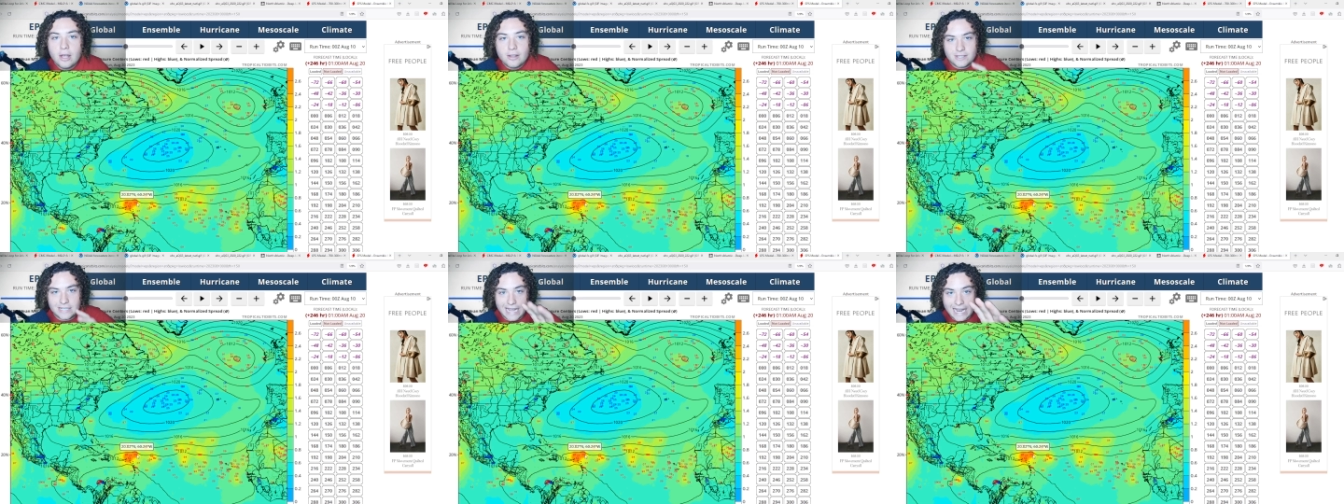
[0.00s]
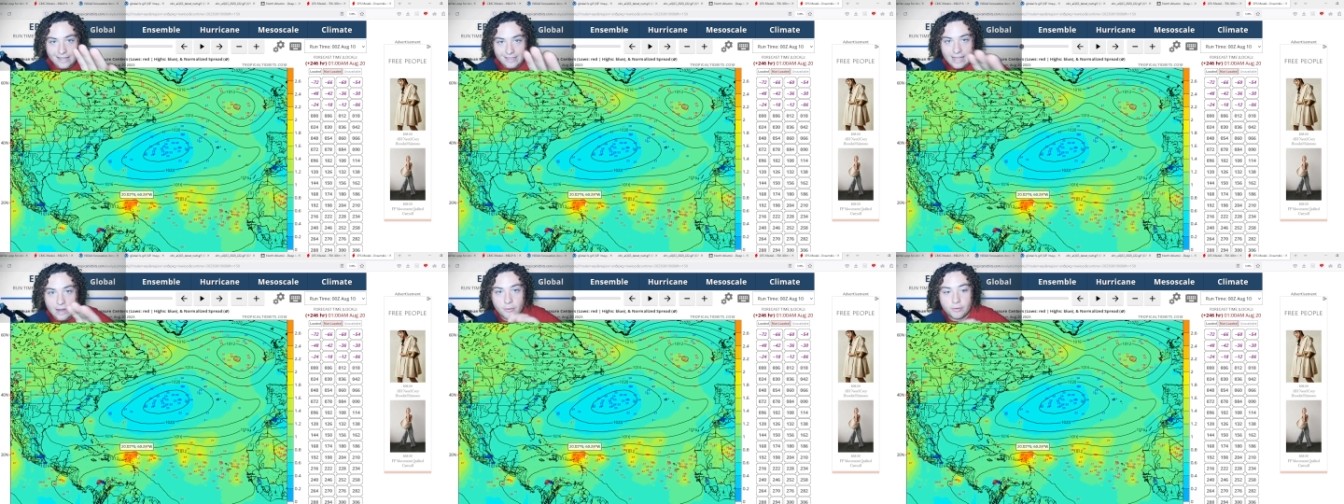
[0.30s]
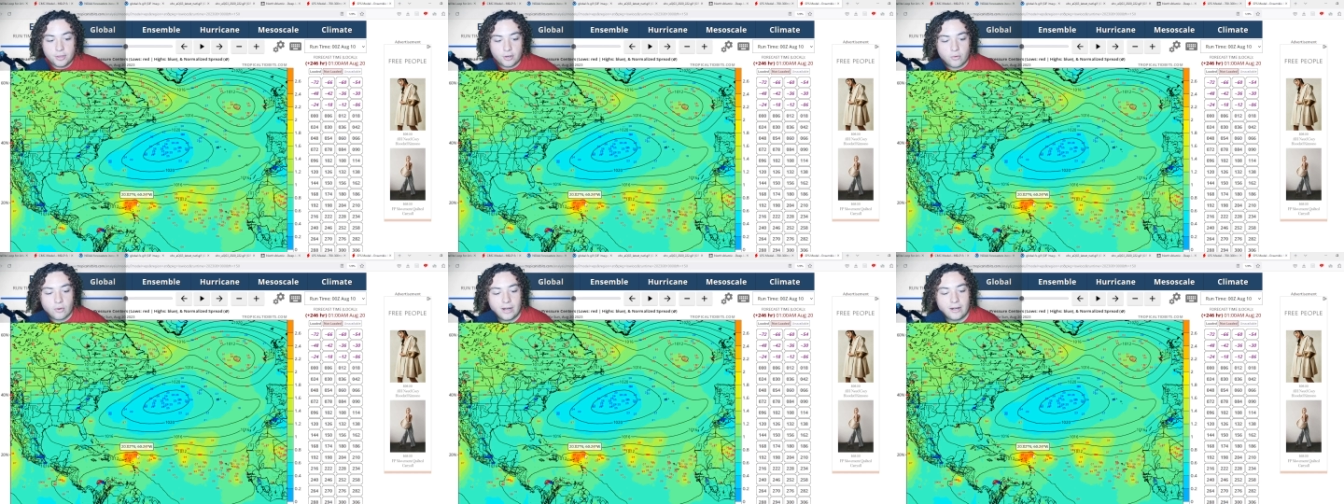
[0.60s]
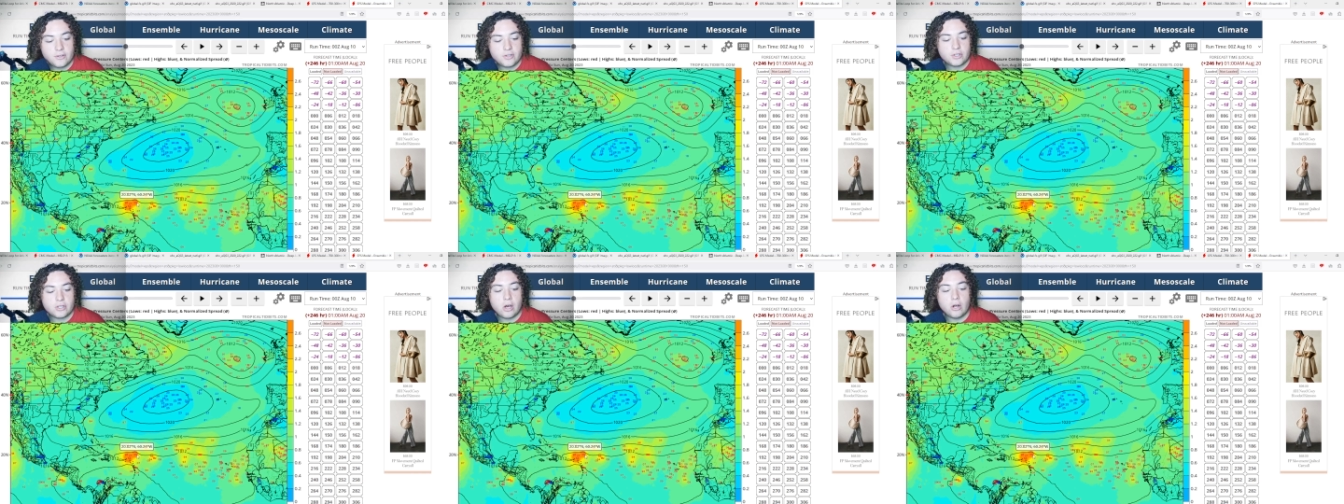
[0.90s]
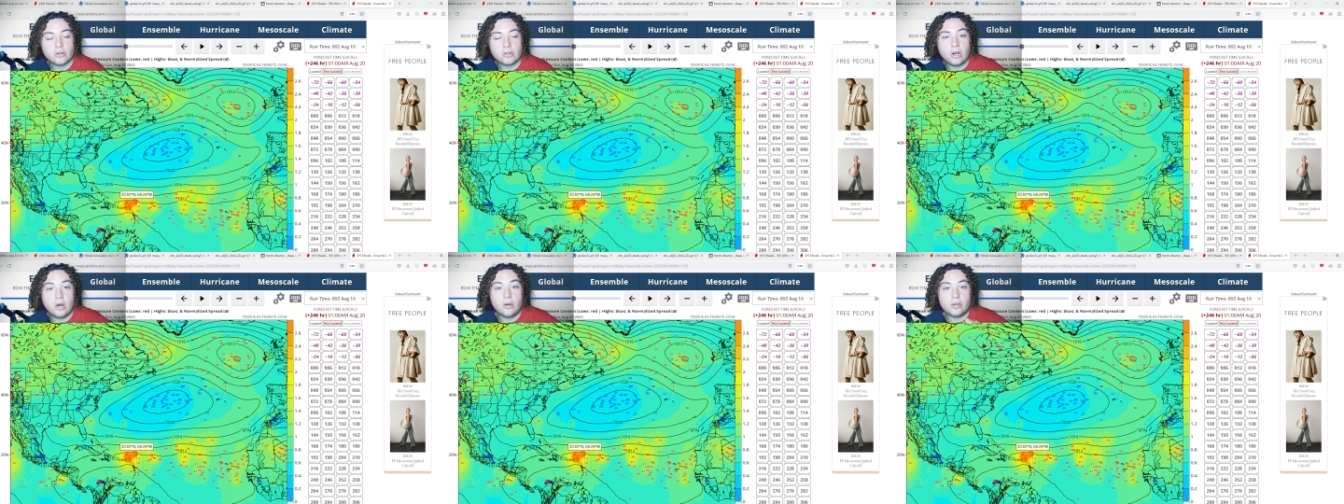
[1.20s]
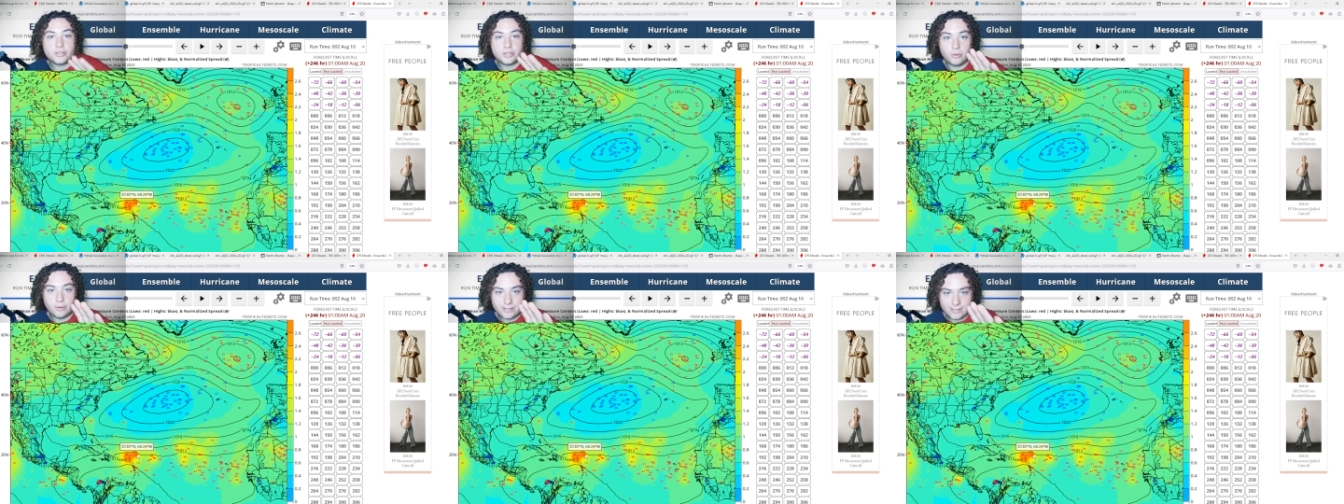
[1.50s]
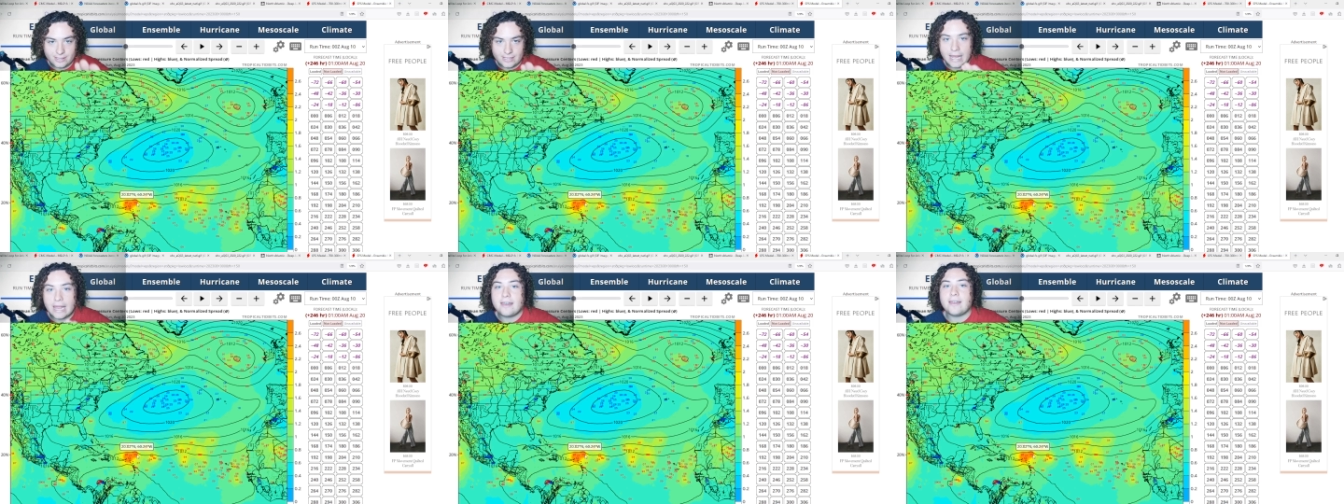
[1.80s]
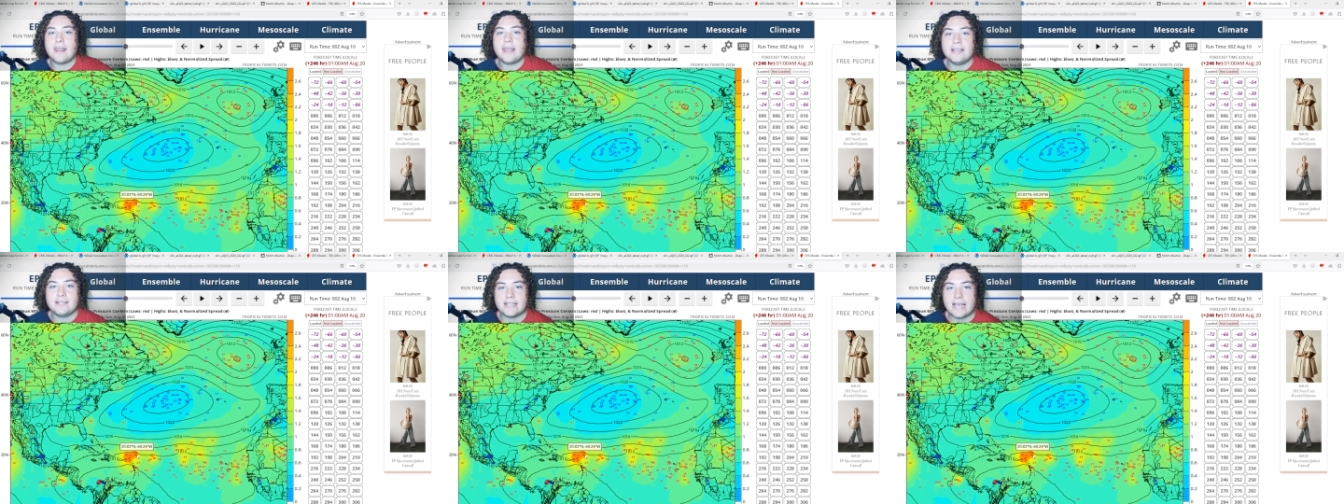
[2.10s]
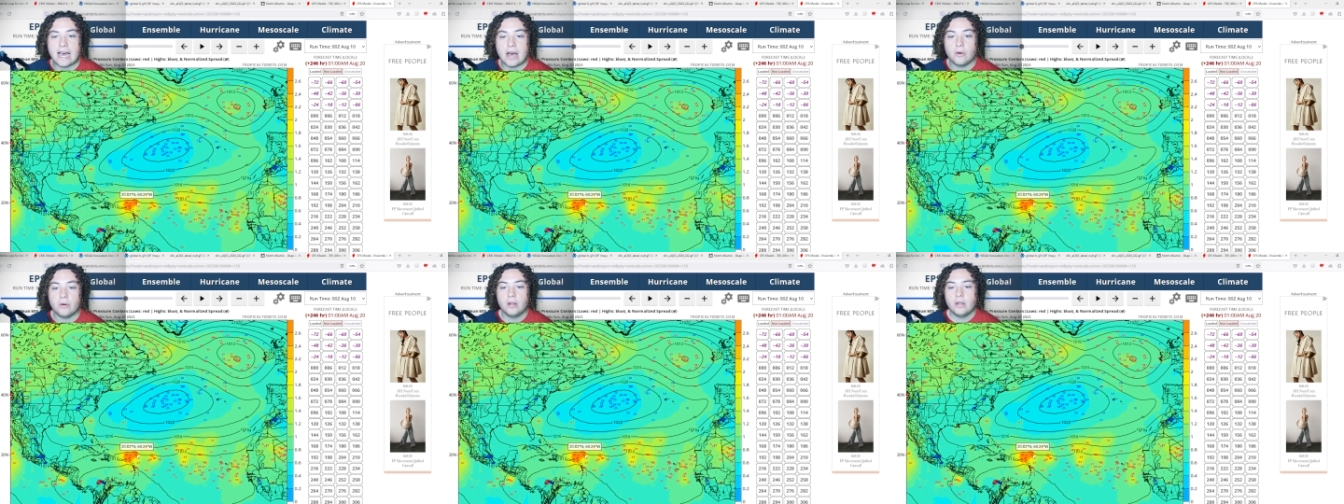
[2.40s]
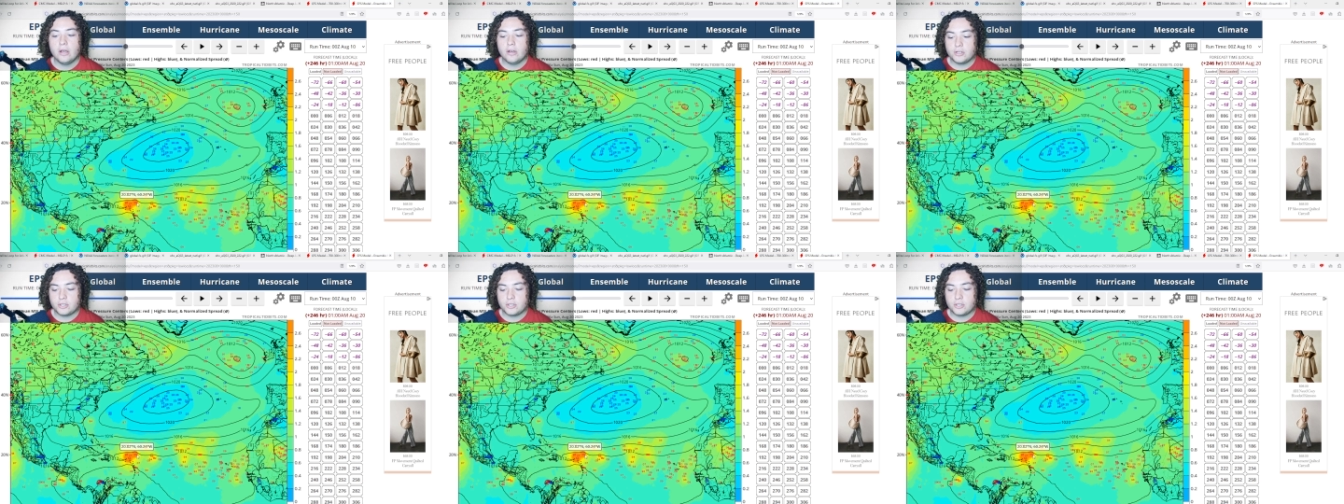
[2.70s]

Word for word: Take that with a grain of salt. Also, it's 10 days out,